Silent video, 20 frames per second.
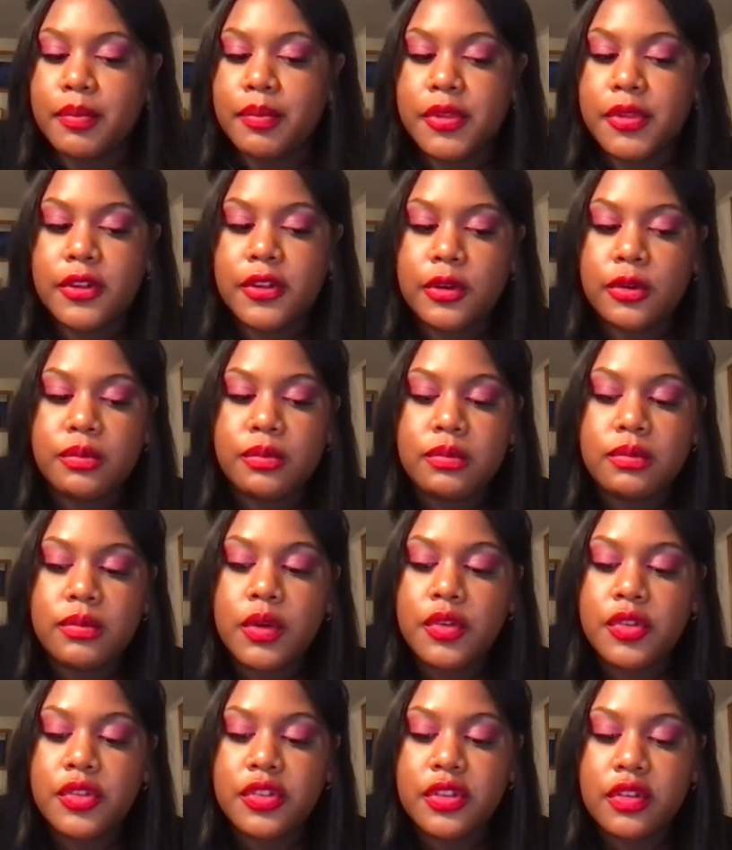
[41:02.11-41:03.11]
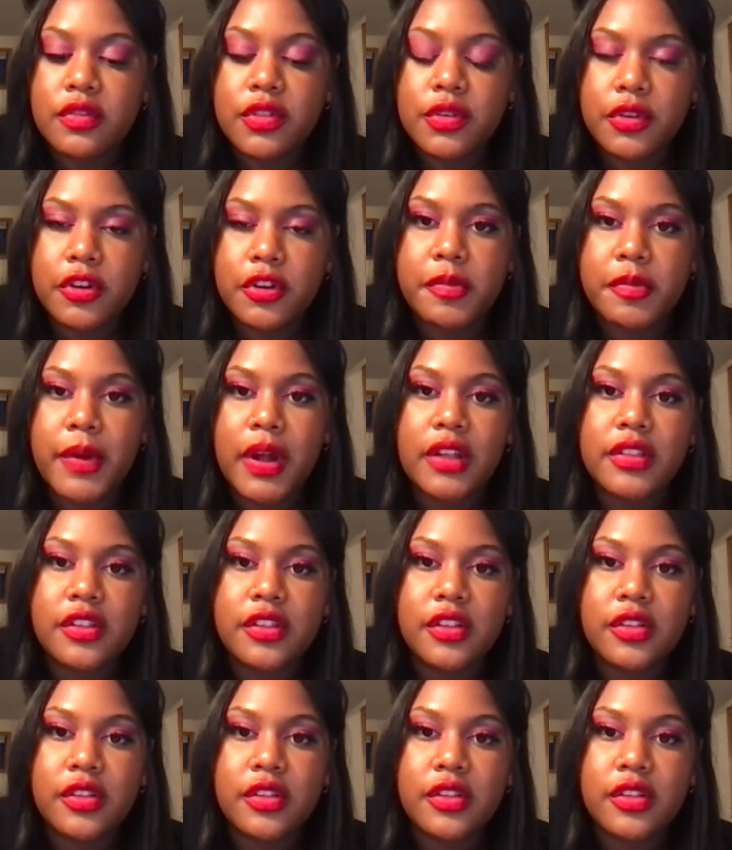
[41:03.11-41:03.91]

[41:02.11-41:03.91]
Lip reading: So most of the responses